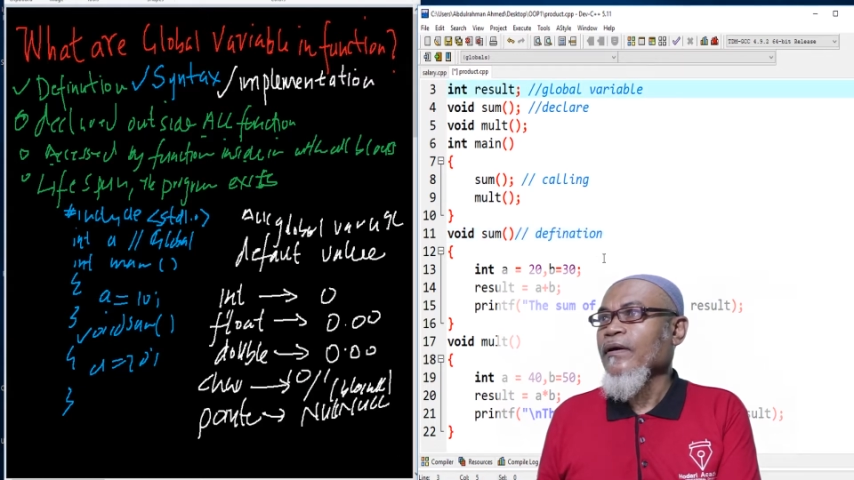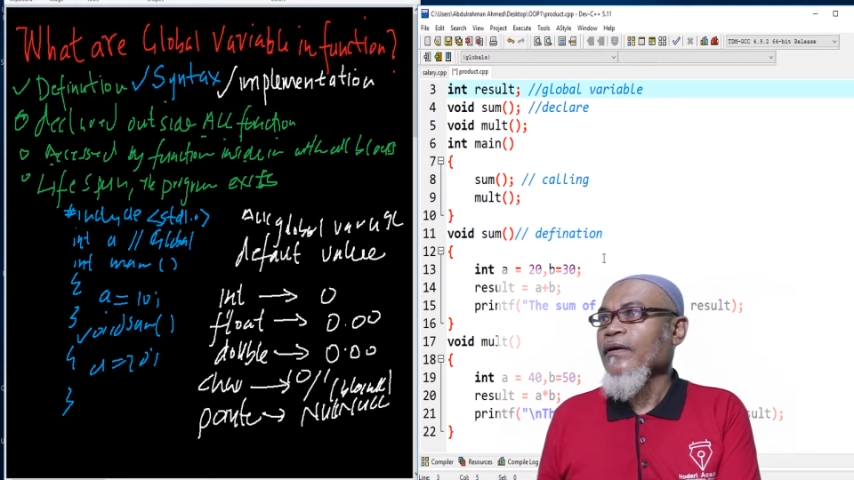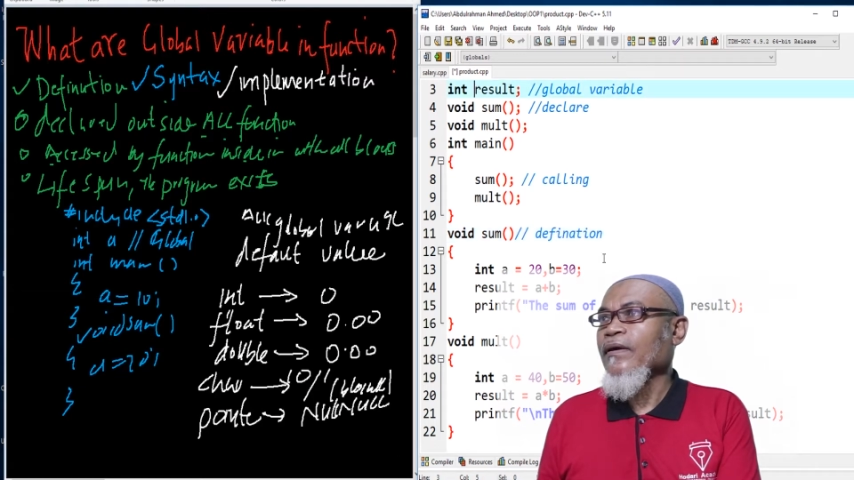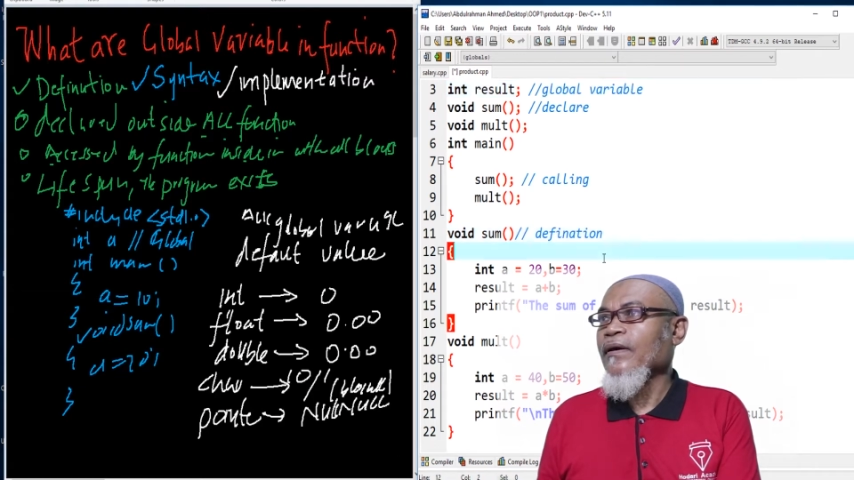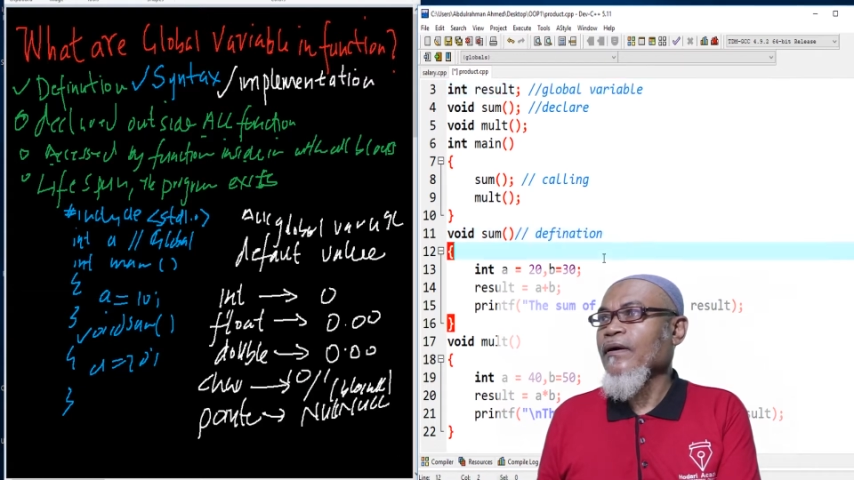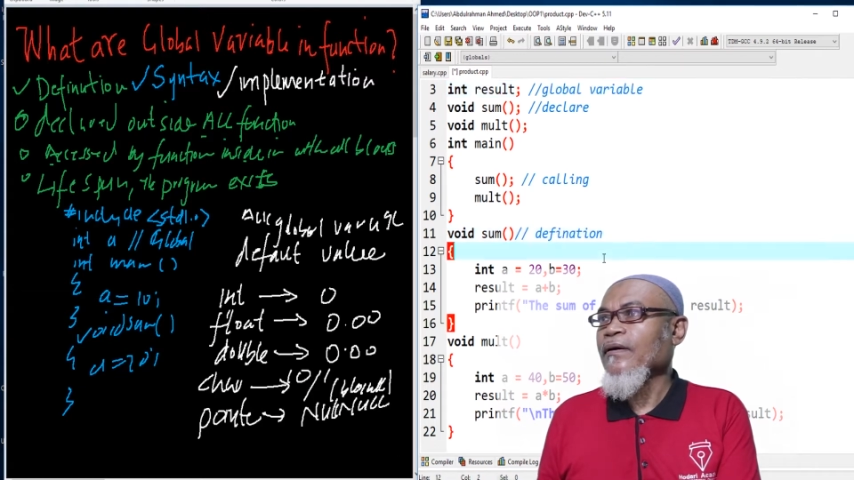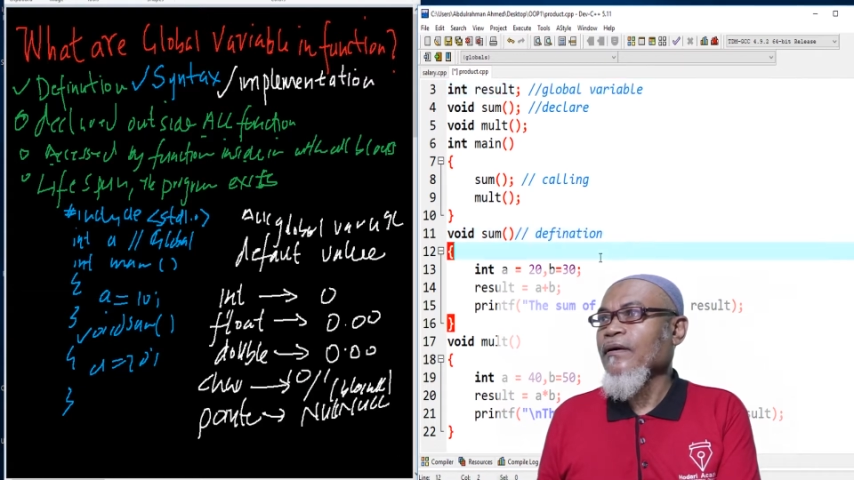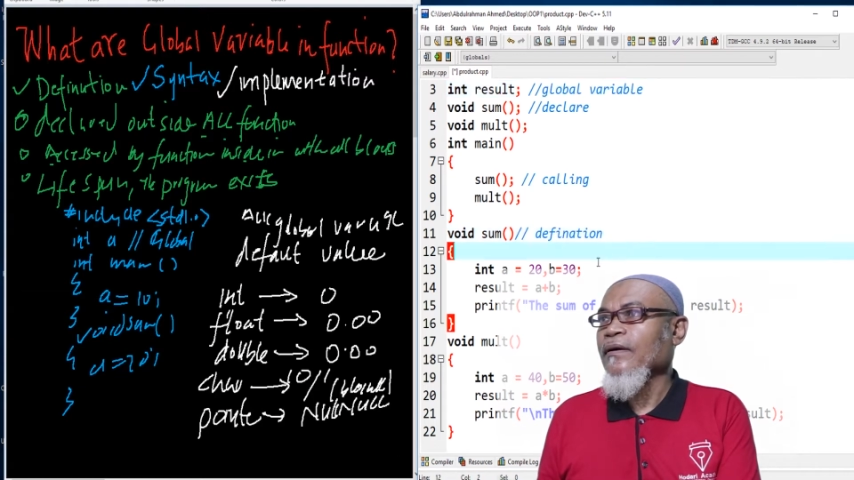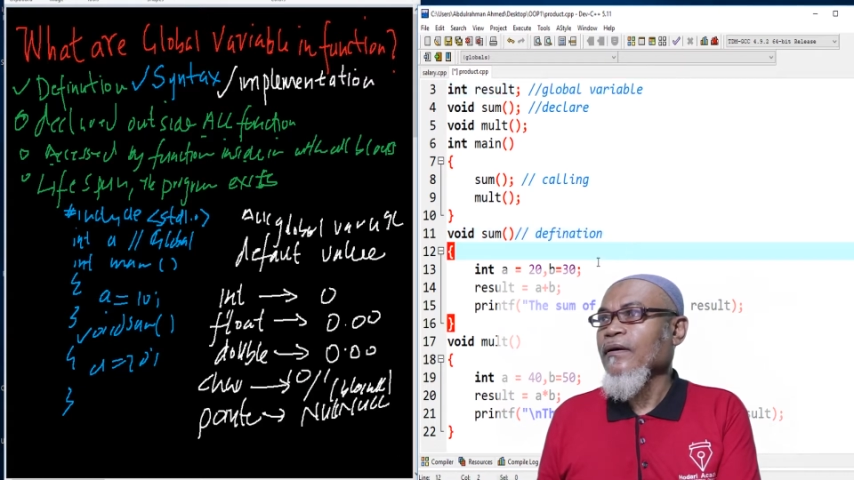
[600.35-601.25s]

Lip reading: here.